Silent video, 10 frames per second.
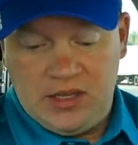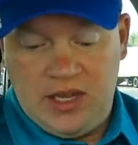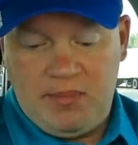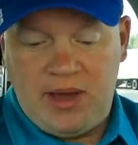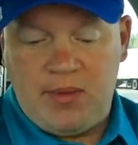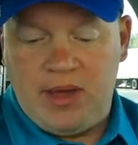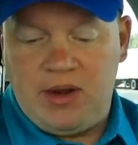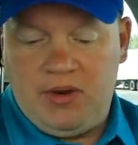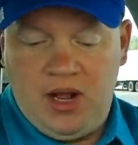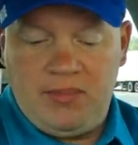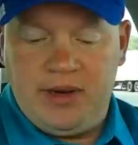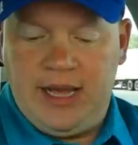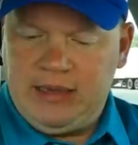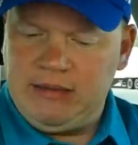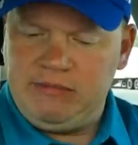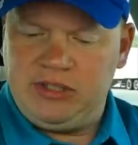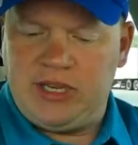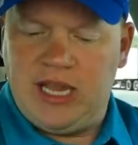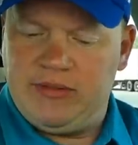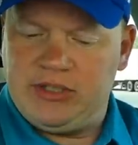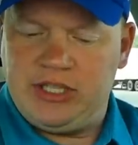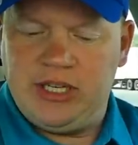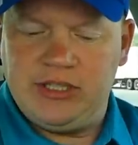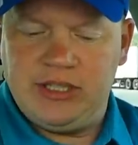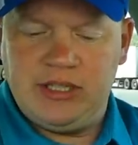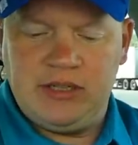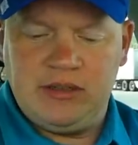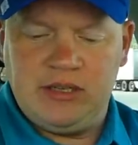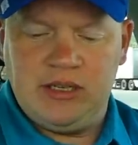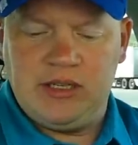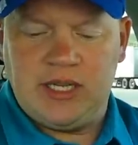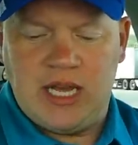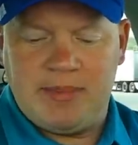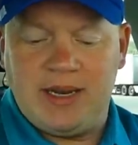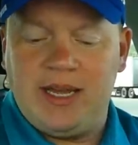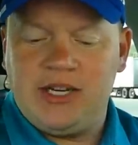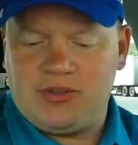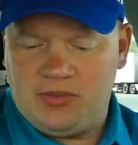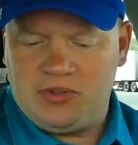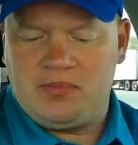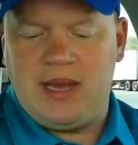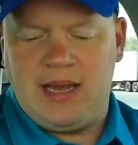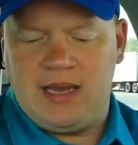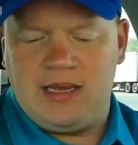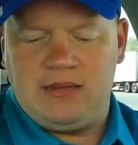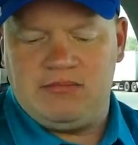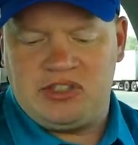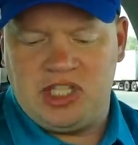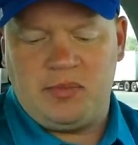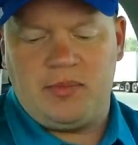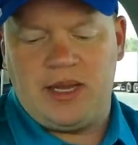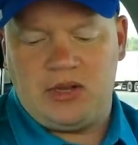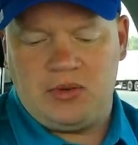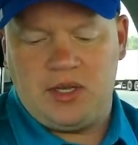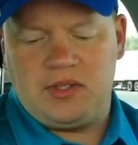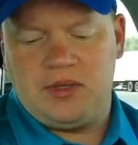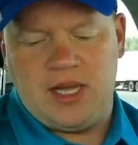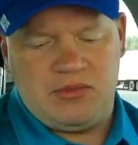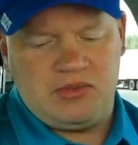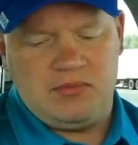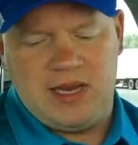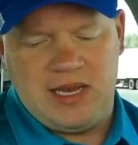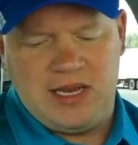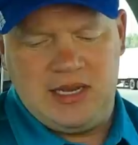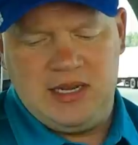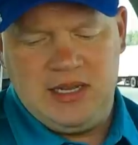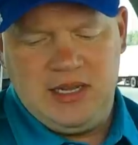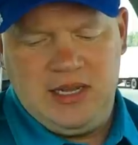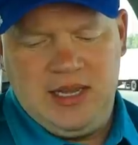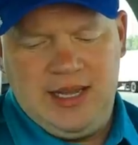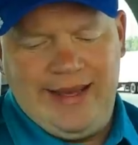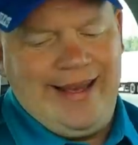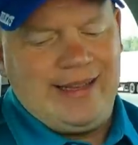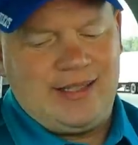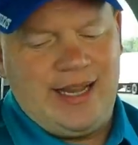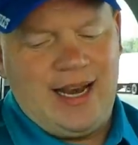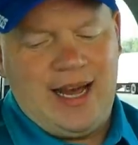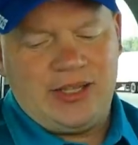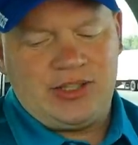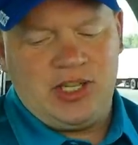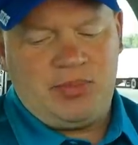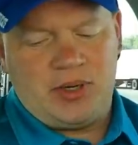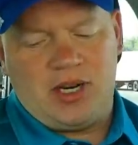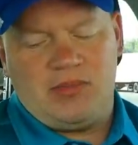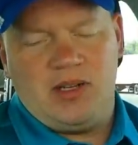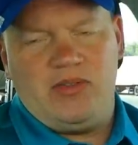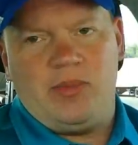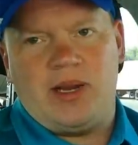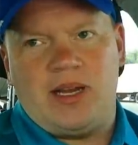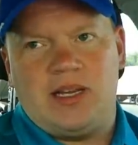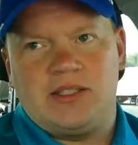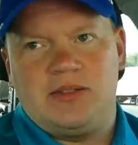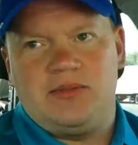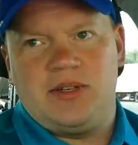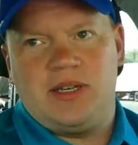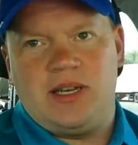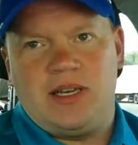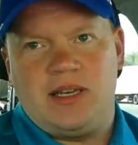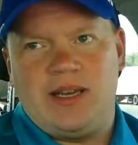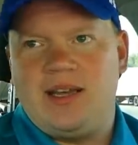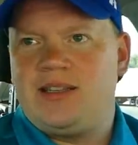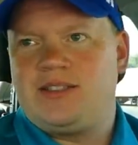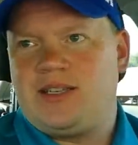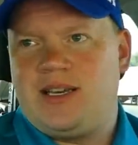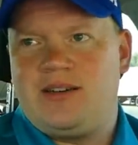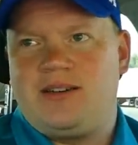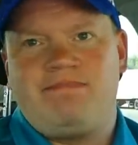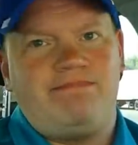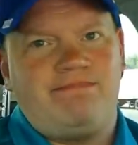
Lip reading: Yeah, Batman and Robin, it was kind of a cheesy good time. Elektra was bad. Superman Quest, it was bad. See, I liked the Supergirl movie because of Helen Slater.